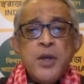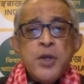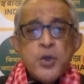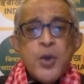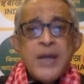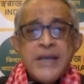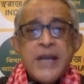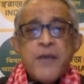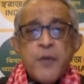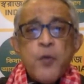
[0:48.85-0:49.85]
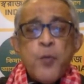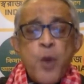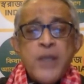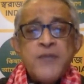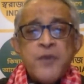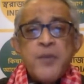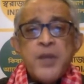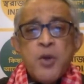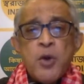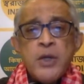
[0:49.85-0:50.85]
So I'll take a few points from
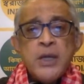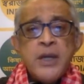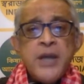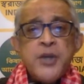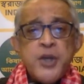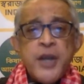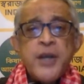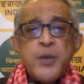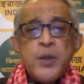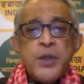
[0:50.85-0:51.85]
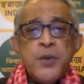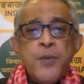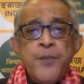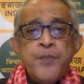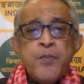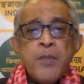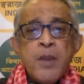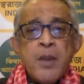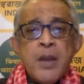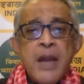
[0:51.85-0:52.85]
that order and share it with you,
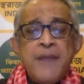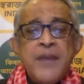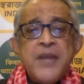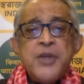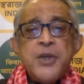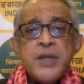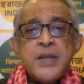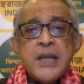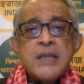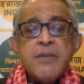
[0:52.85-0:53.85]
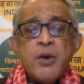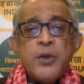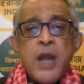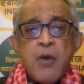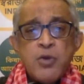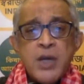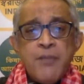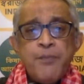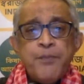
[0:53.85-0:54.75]
and then discuss about the outcome.